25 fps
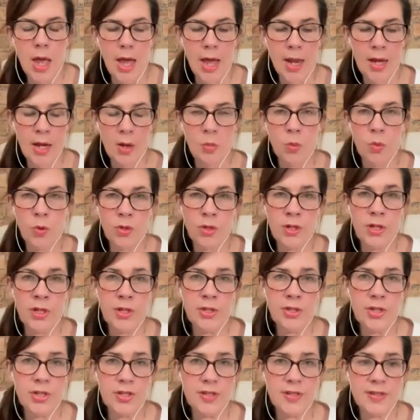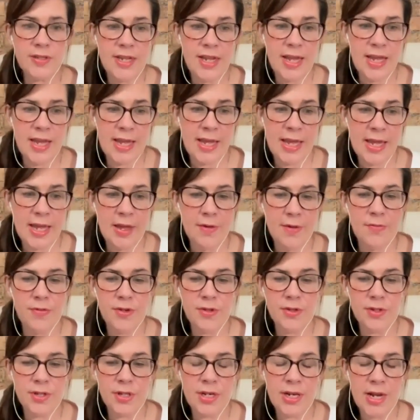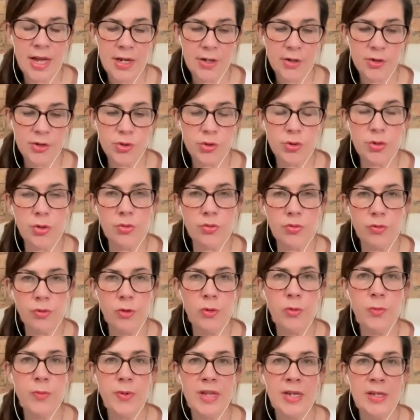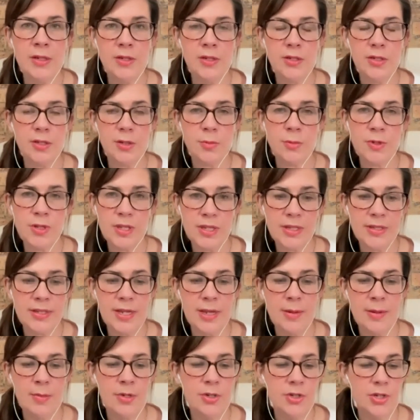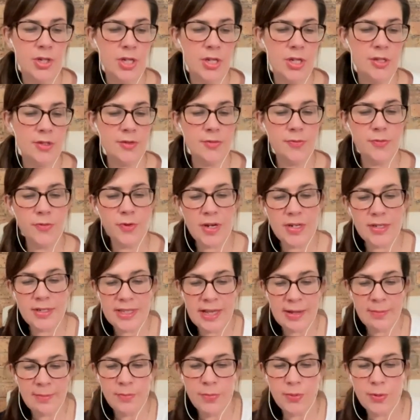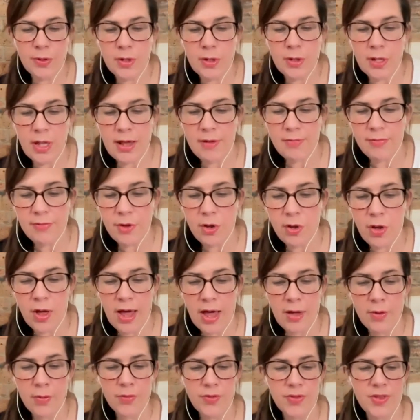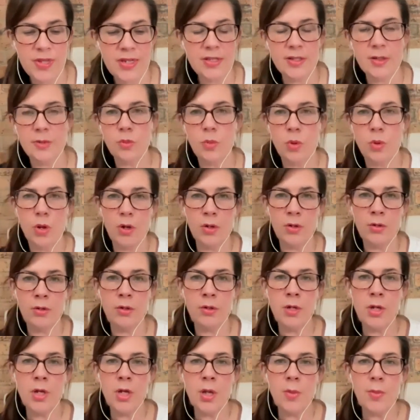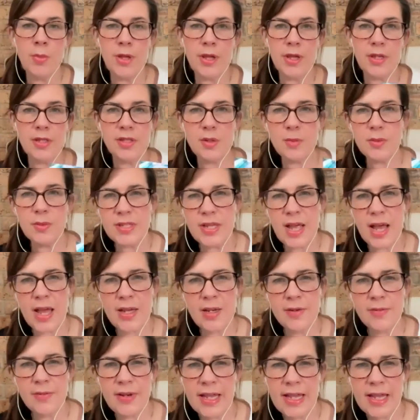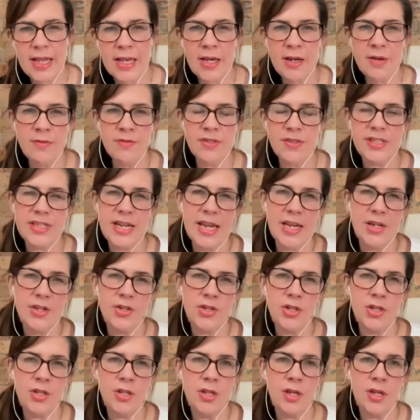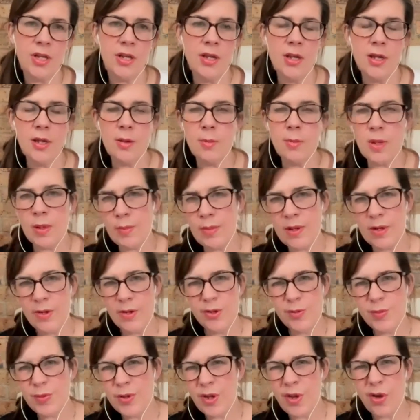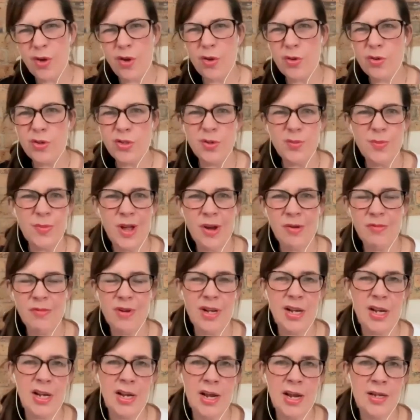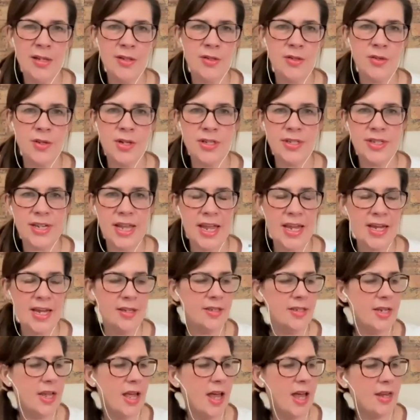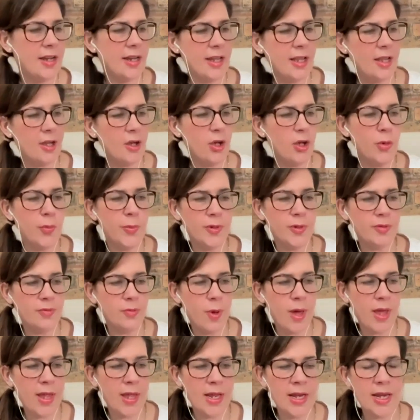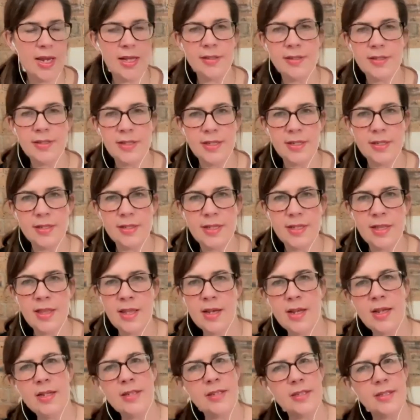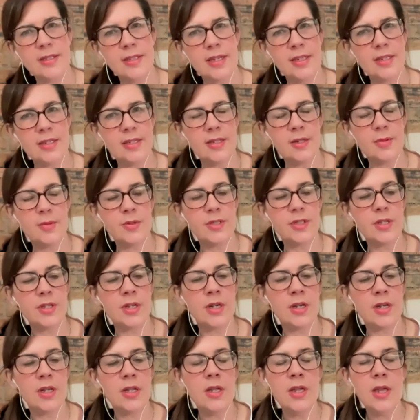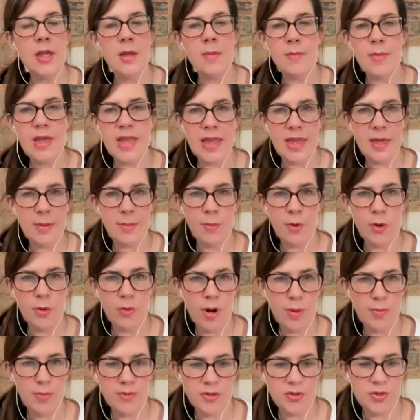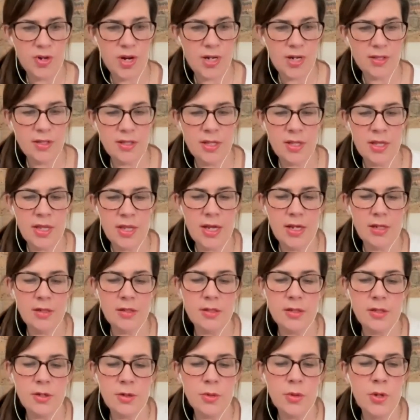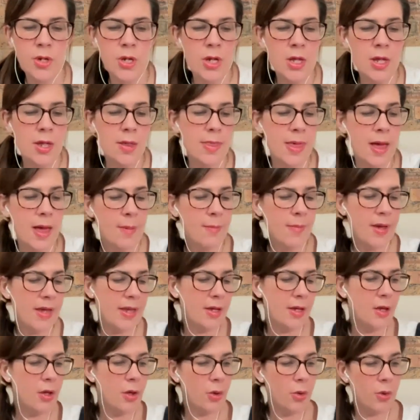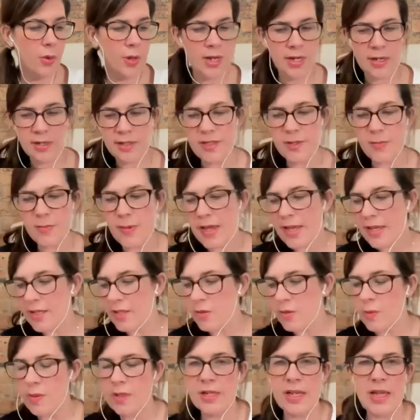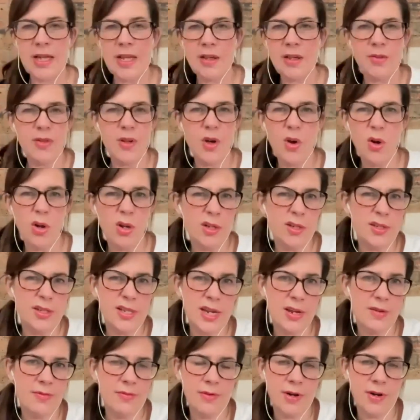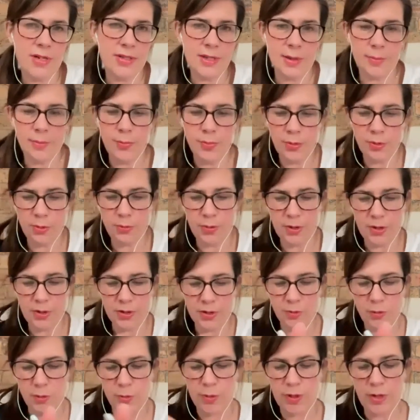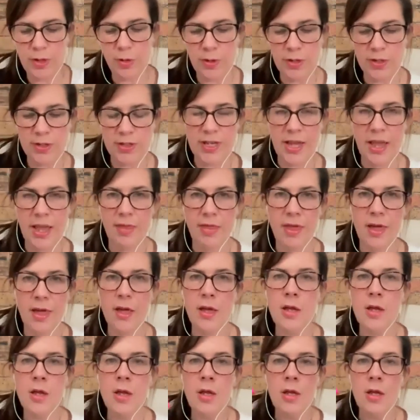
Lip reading: And I want you to see if there's a natural grouping to some of these images. For example, I've cut out this one because it was kind of like an invitation that me and my husband could go somewhere really nice on a date. It had like a couple of wine glasses, and then I decided I was going to make it more abstract than that. So that might go in a space with like the holiday, for example, because we'll be going together.